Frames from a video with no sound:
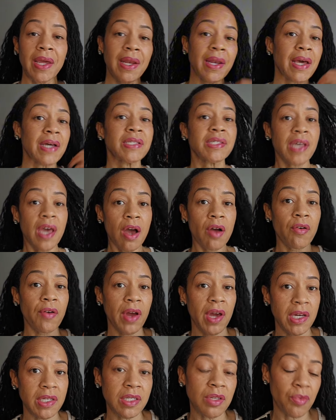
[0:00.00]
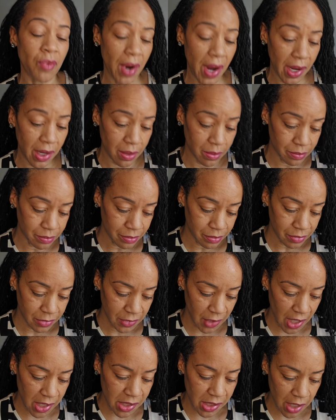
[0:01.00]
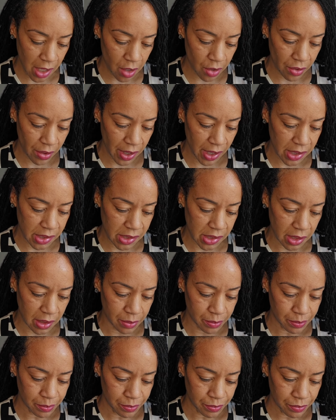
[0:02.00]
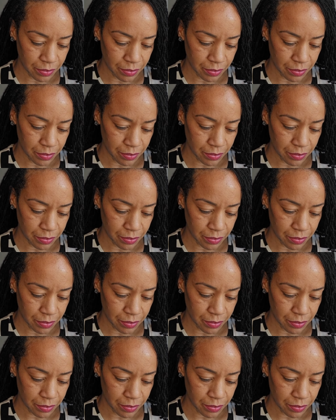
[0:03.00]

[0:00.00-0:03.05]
That sounds crazy, right? That sounds crazy.